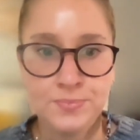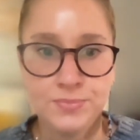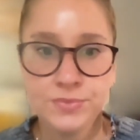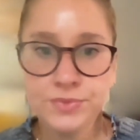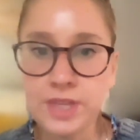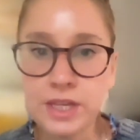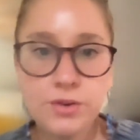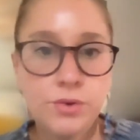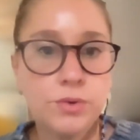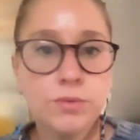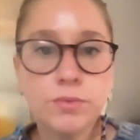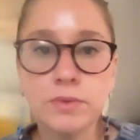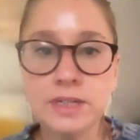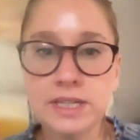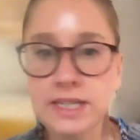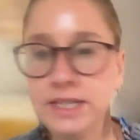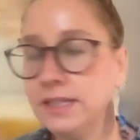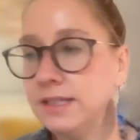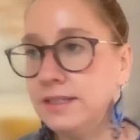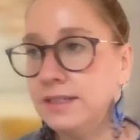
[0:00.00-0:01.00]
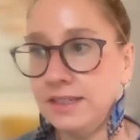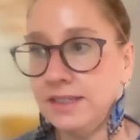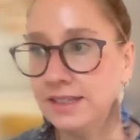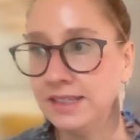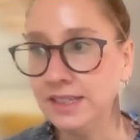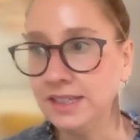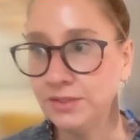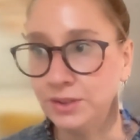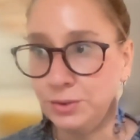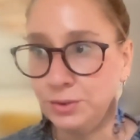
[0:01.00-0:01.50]
they don't need to
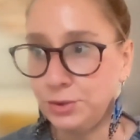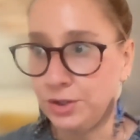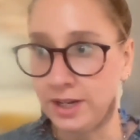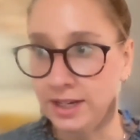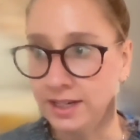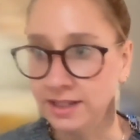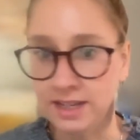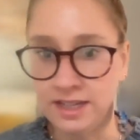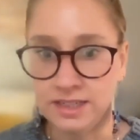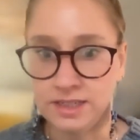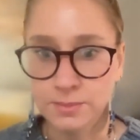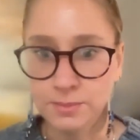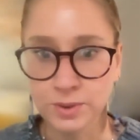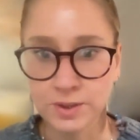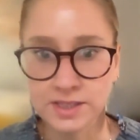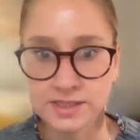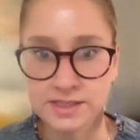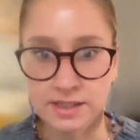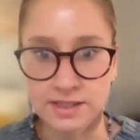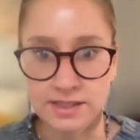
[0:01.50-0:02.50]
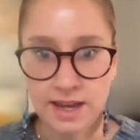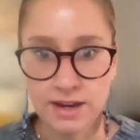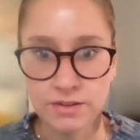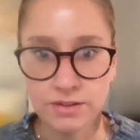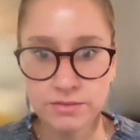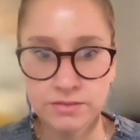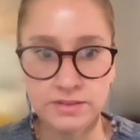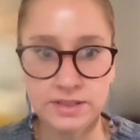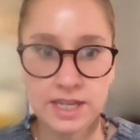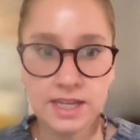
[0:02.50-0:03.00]
even create an A W S
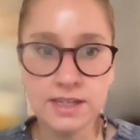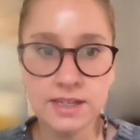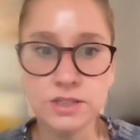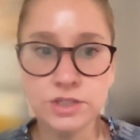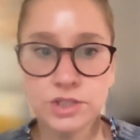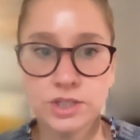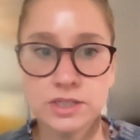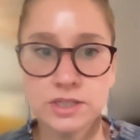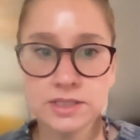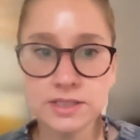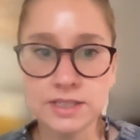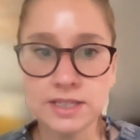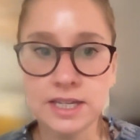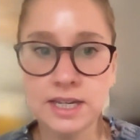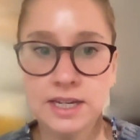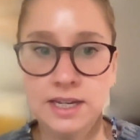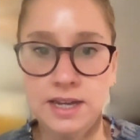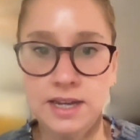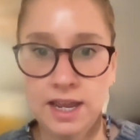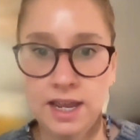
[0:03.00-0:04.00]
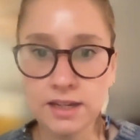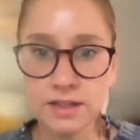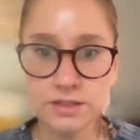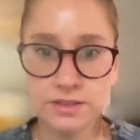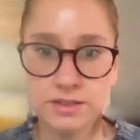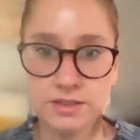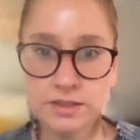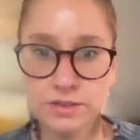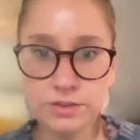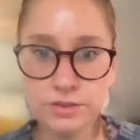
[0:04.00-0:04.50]
account. They can just
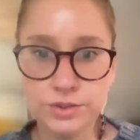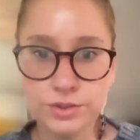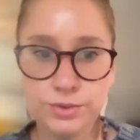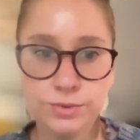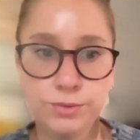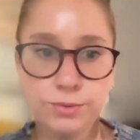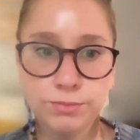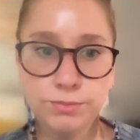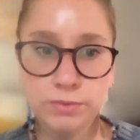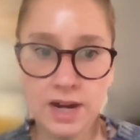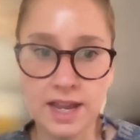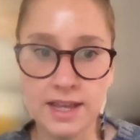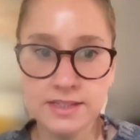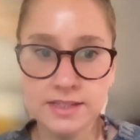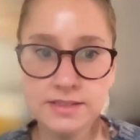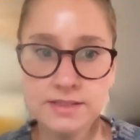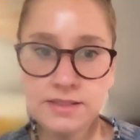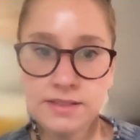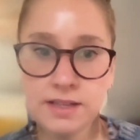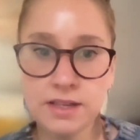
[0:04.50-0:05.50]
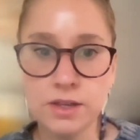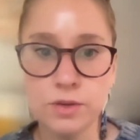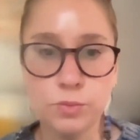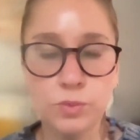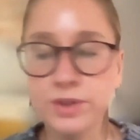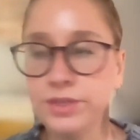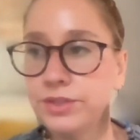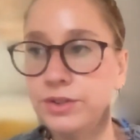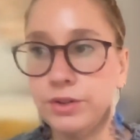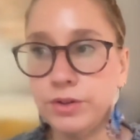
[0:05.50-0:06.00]
connect to R E S
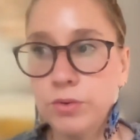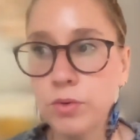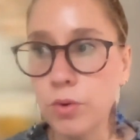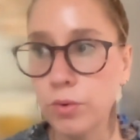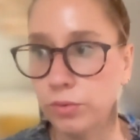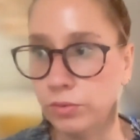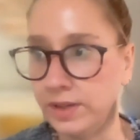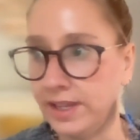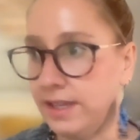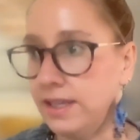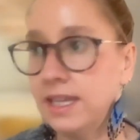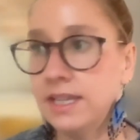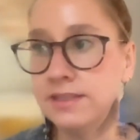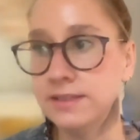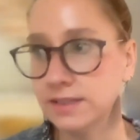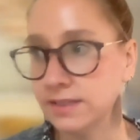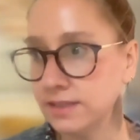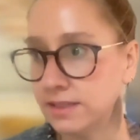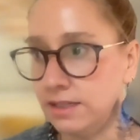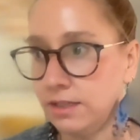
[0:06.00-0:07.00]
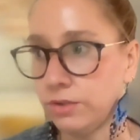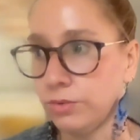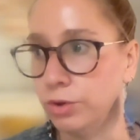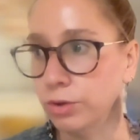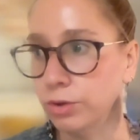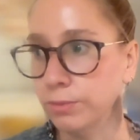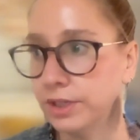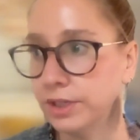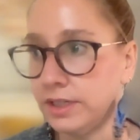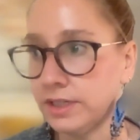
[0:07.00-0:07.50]
with their like existing
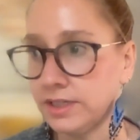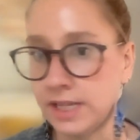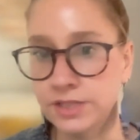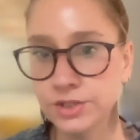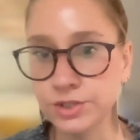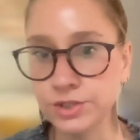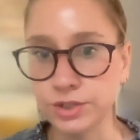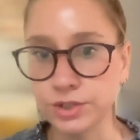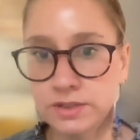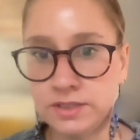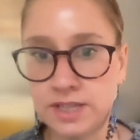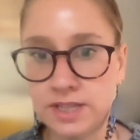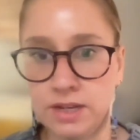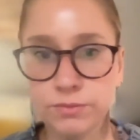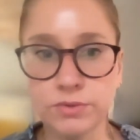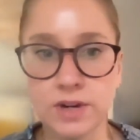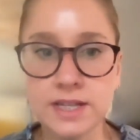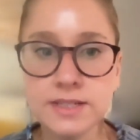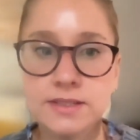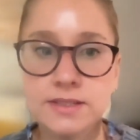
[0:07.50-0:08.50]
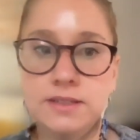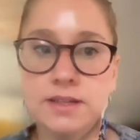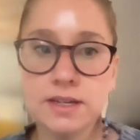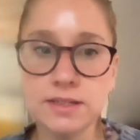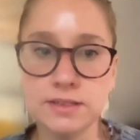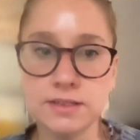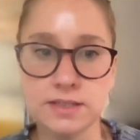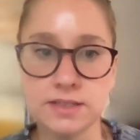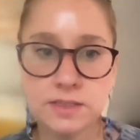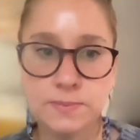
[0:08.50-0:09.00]
corporate credentials. And R E S
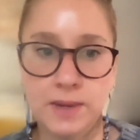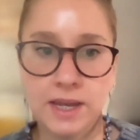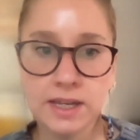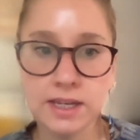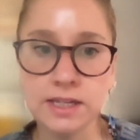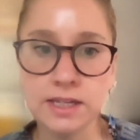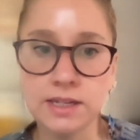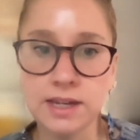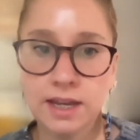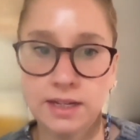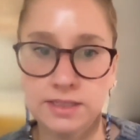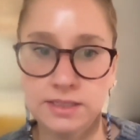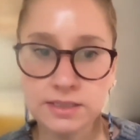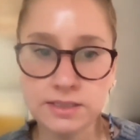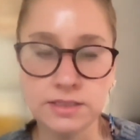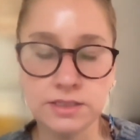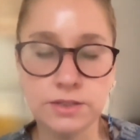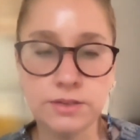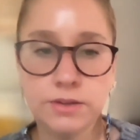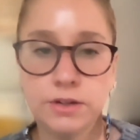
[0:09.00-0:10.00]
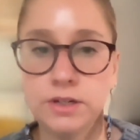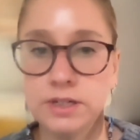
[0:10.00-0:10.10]
does this by connecting to their